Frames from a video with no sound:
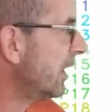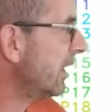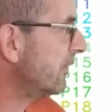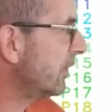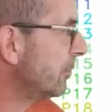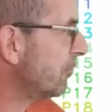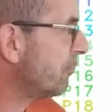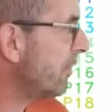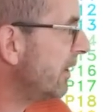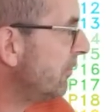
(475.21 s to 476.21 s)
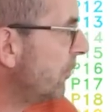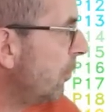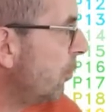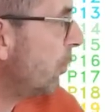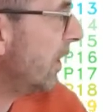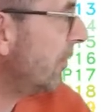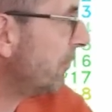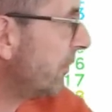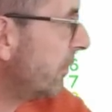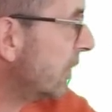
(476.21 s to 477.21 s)
In terms of rainfall, well,
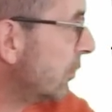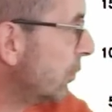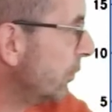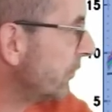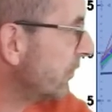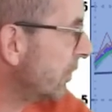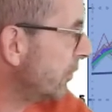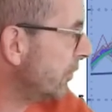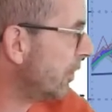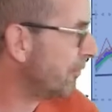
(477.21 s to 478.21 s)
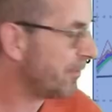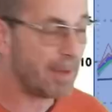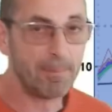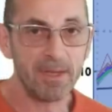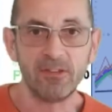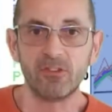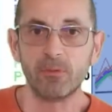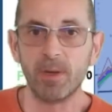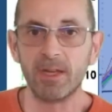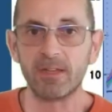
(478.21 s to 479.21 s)
there are also not that many
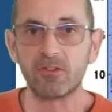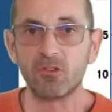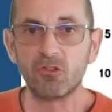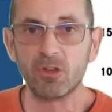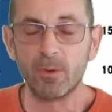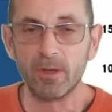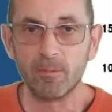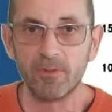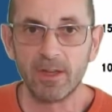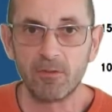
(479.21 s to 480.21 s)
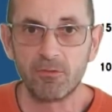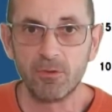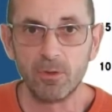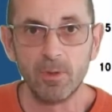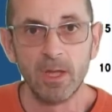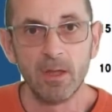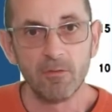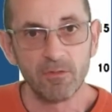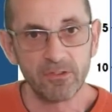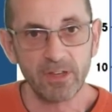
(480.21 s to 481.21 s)
spikes showing up there through
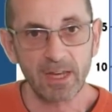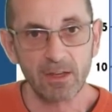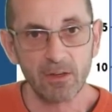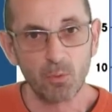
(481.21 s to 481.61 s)
the second